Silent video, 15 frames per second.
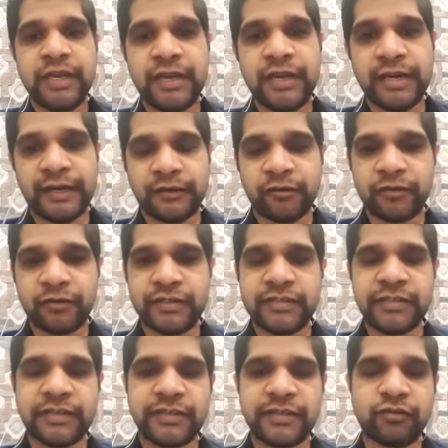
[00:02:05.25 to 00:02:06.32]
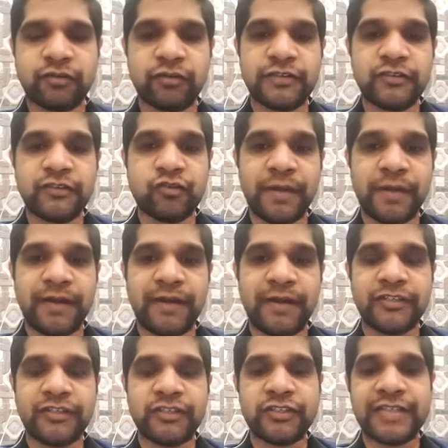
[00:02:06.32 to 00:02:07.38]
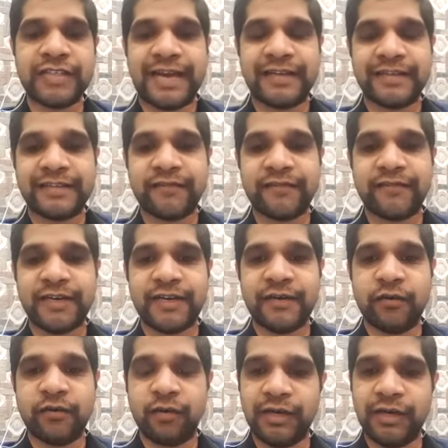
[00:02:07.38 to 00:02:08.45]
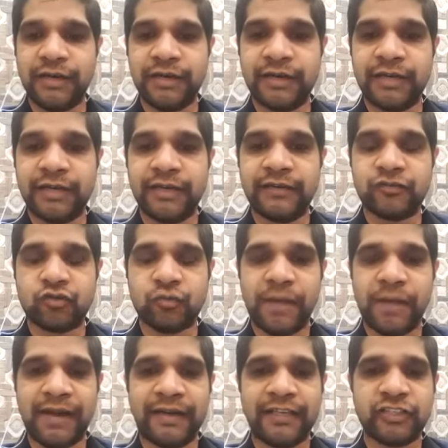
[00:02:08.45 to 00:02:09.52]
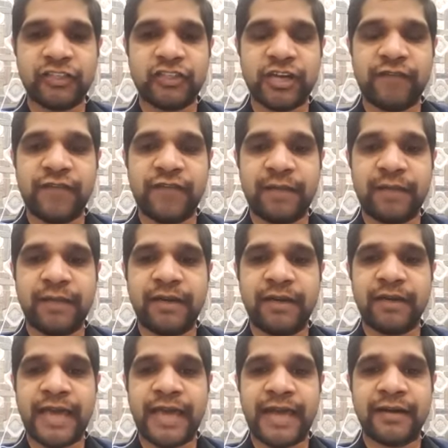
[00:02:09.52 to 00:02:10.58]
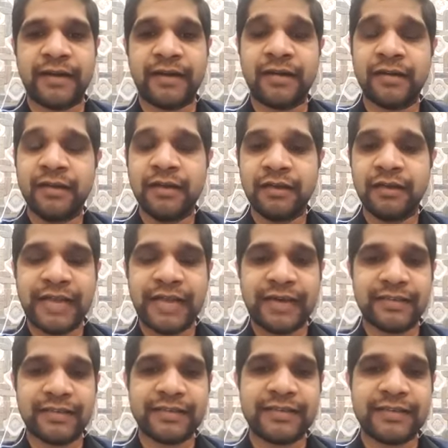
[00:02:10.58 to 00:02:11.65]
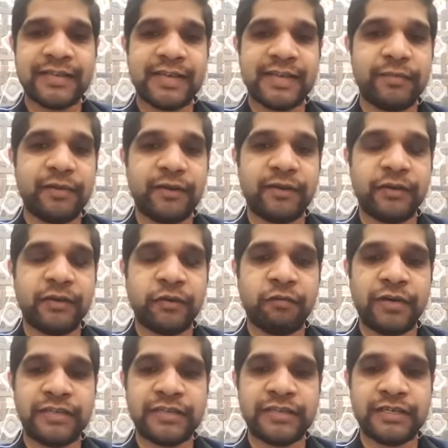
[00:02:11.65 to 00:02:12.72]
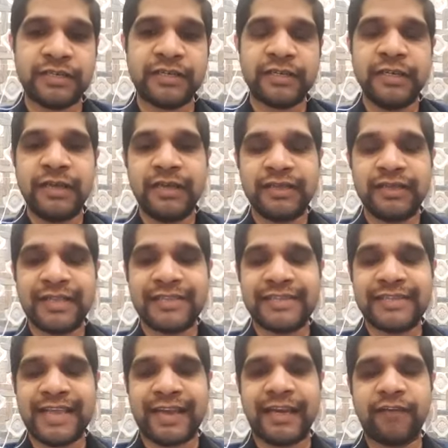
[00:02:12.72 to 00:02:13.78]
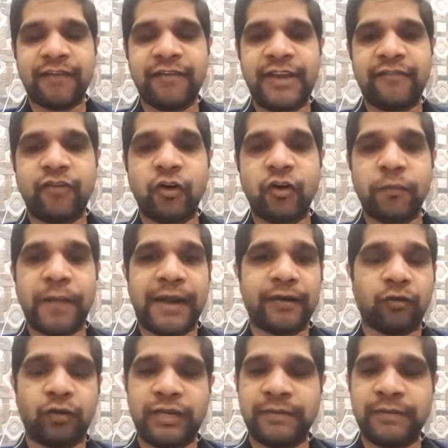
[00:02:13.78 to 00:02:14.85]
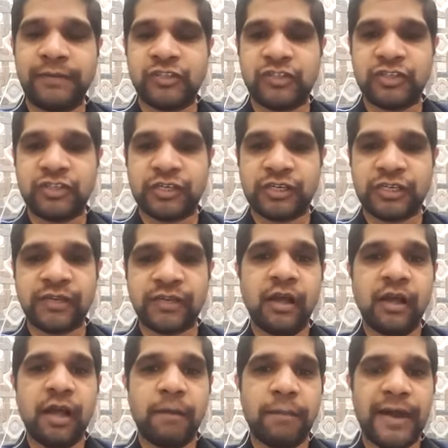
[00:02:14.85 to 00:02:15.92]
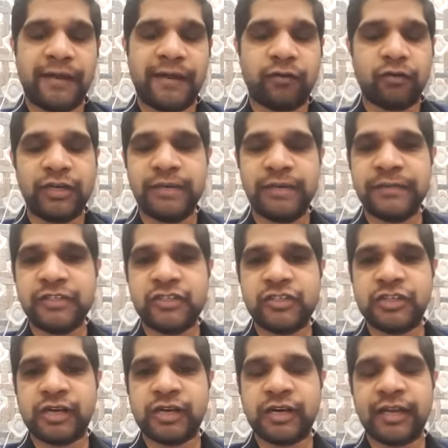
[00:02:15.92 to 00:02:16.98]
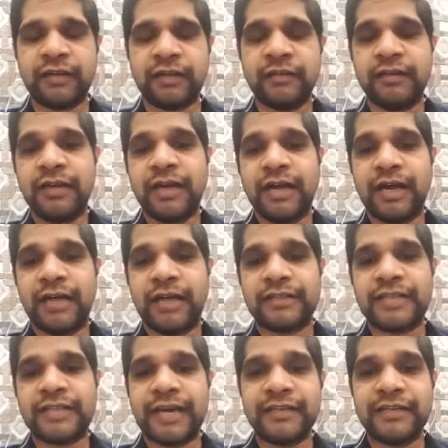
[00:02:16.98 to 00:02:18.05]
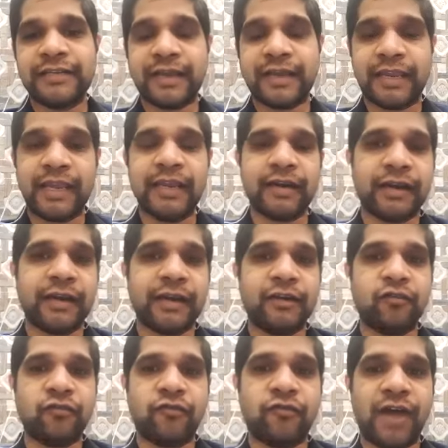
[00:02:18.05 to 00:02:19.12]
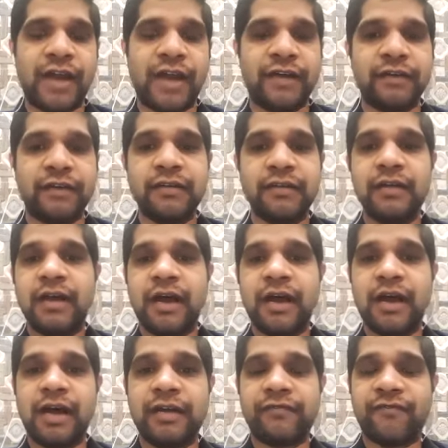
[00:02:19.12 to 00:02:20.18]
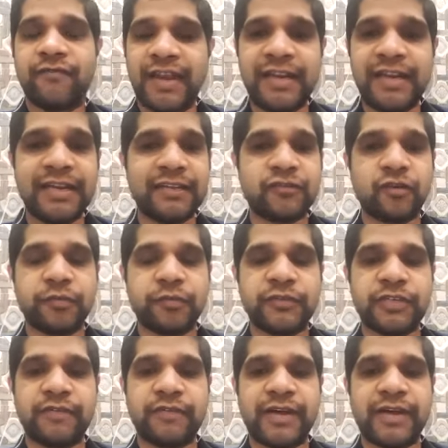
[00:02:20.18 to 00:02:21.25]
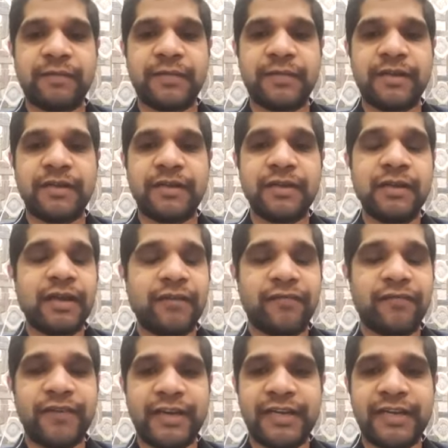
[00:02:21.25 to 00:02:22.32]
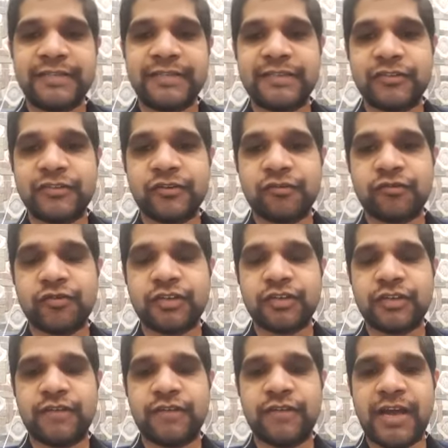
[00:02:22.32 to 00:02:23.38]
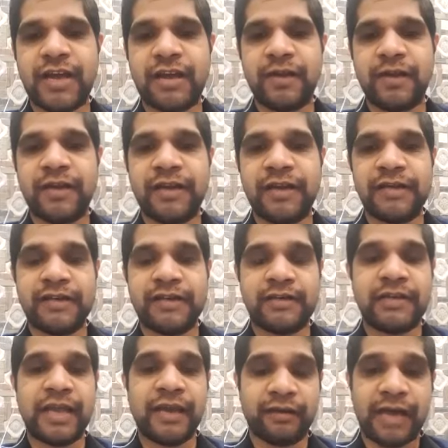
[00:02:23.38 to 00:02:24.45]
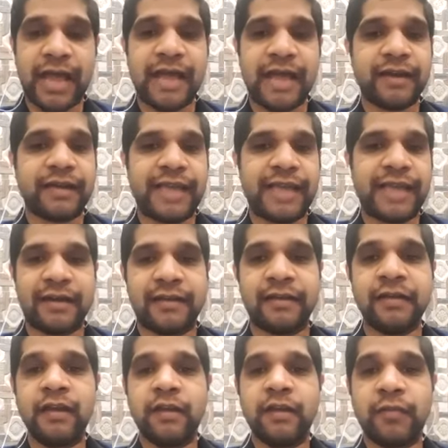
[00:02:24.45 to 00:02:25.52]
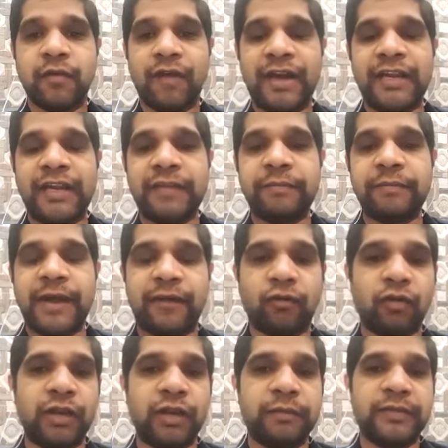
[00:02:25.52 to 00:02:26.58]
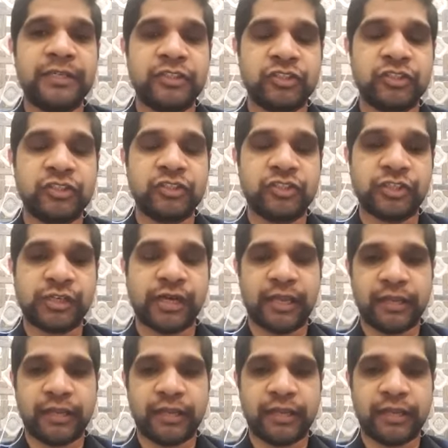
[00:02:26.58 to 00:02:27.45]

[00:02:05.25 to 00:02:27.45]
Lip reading: Electronics and control instrumentation, that is the one and only degree in instrumentation available in Canada, that is in Cape Breton University. Then second, we have got petroleum engineering. Petroleum engineering, that is again rare to find, very less option available, very less institution available in entire Canada providing petroleum engineering.